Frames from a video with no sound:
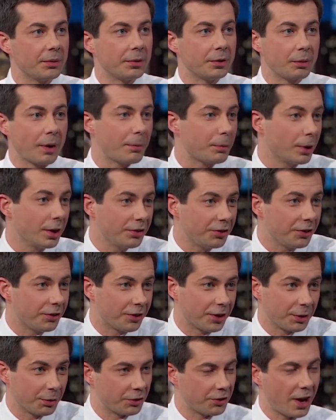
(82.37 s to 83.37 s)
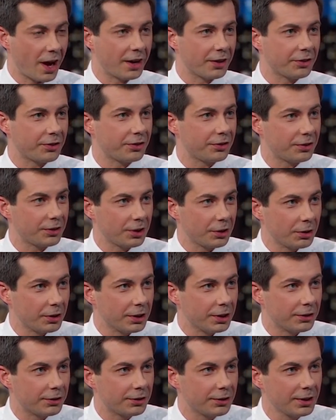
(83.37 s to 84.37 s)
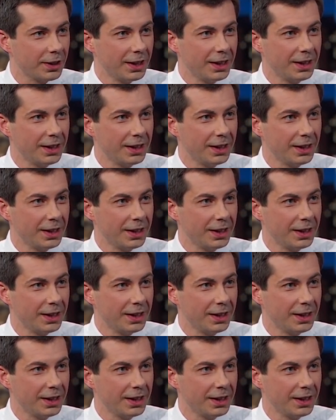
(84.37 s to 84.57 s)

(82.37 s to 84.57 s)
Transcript: I mean, the reparations thing was not as serious,